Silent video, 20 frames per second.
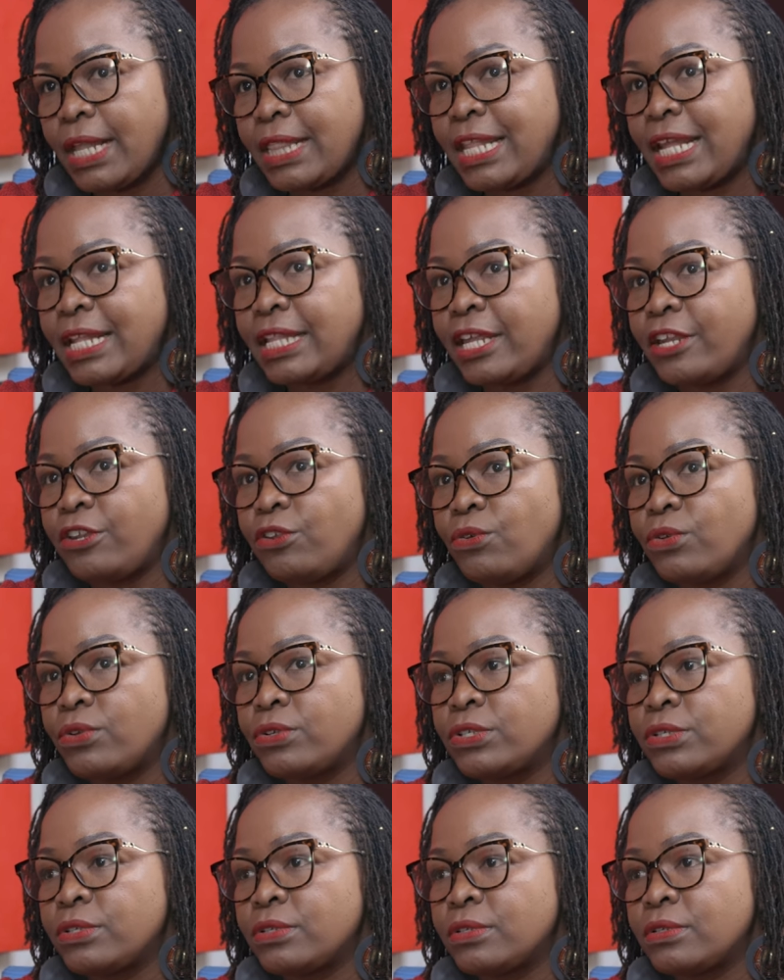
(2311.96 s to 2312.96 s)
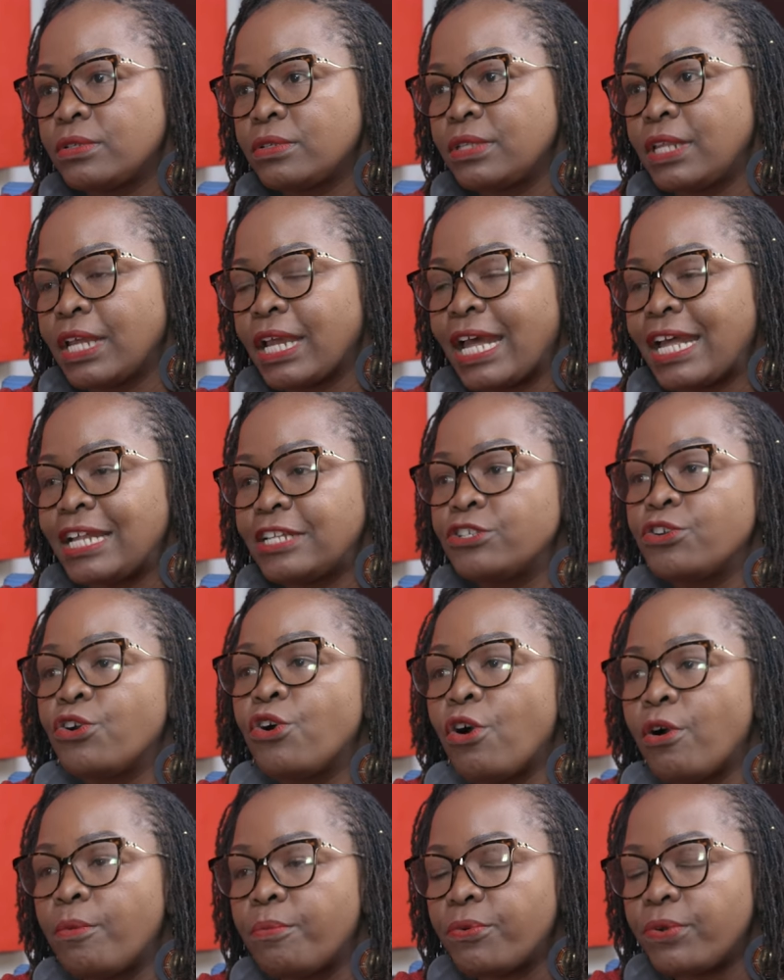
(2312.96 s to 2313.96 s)
then they don't they can't
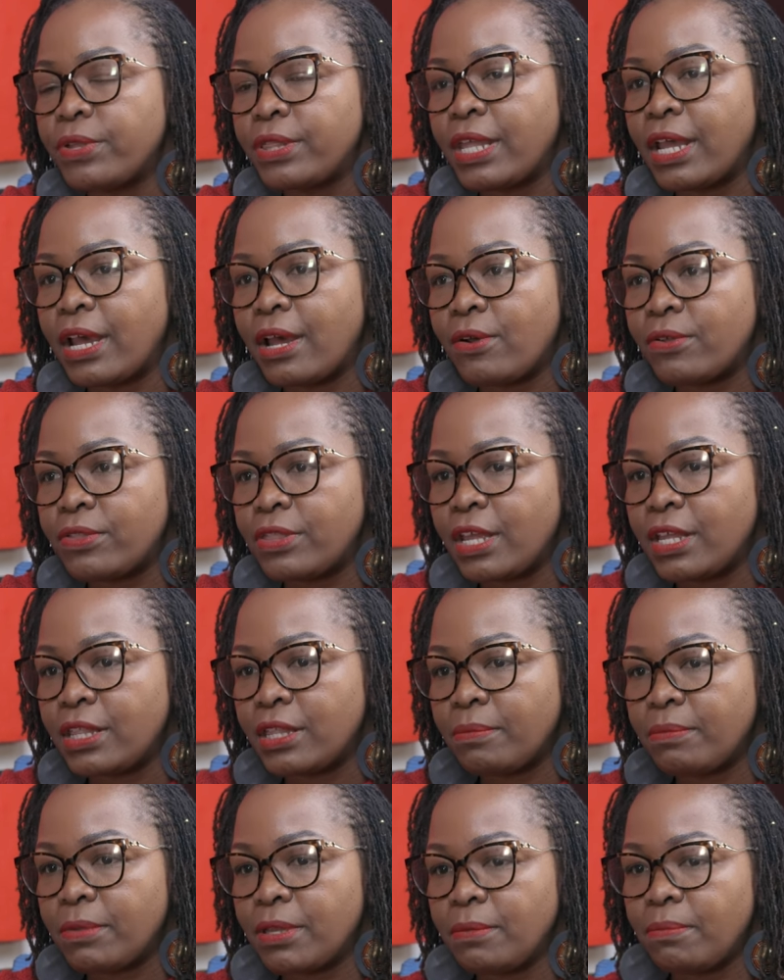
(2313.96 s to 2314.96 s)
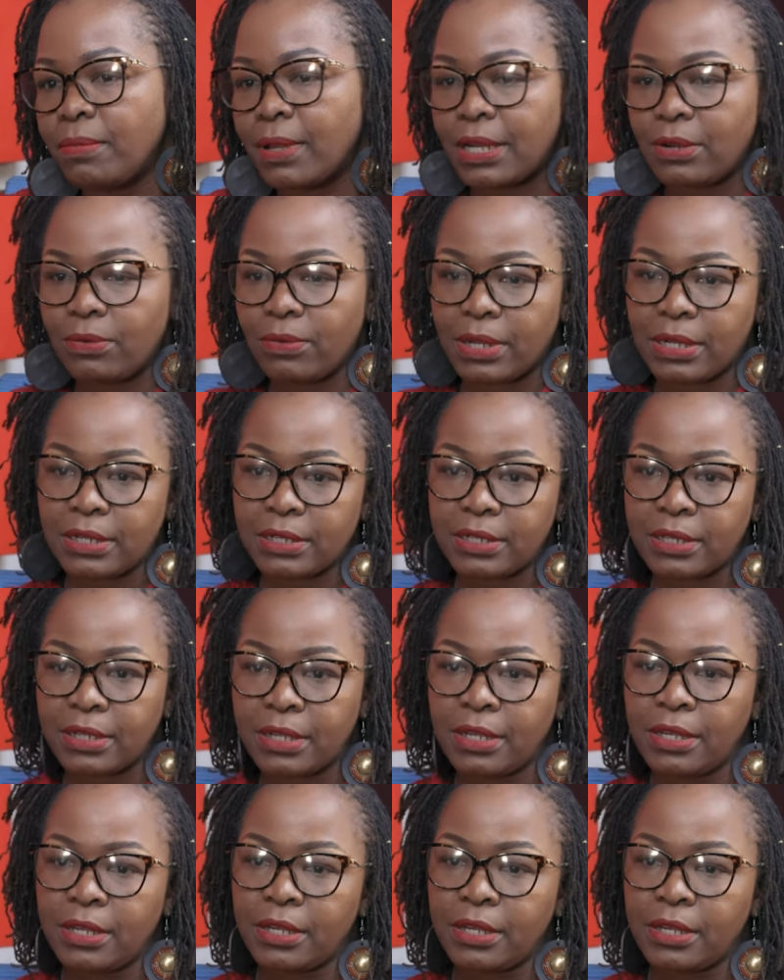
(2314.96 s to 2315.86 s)
cope when they're out there in the big bad world.